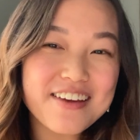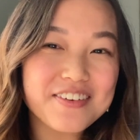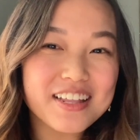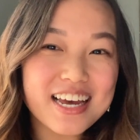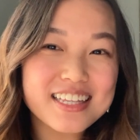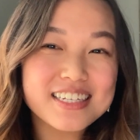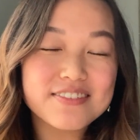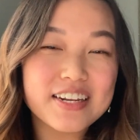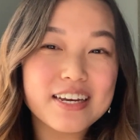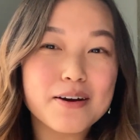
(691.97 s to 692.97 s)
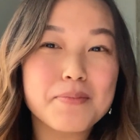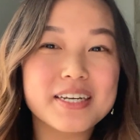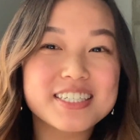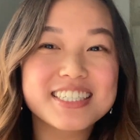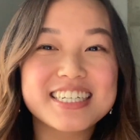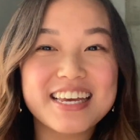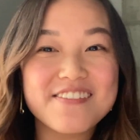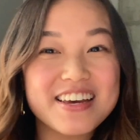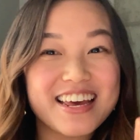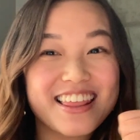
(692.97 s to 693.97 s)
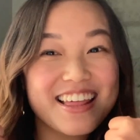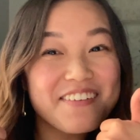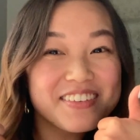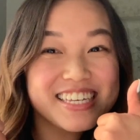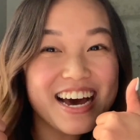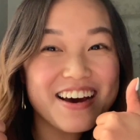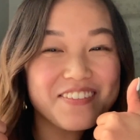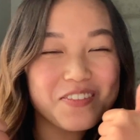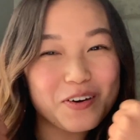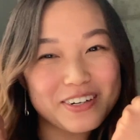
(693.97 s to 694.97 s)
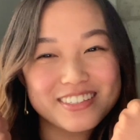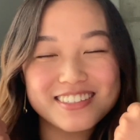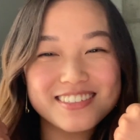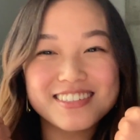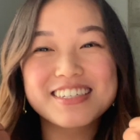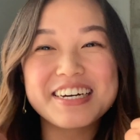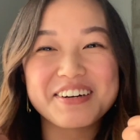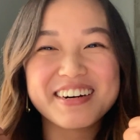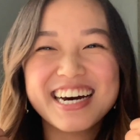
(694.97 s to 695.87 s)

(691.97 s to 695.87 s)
If you like this video, be sure to give it a thumbs up or two.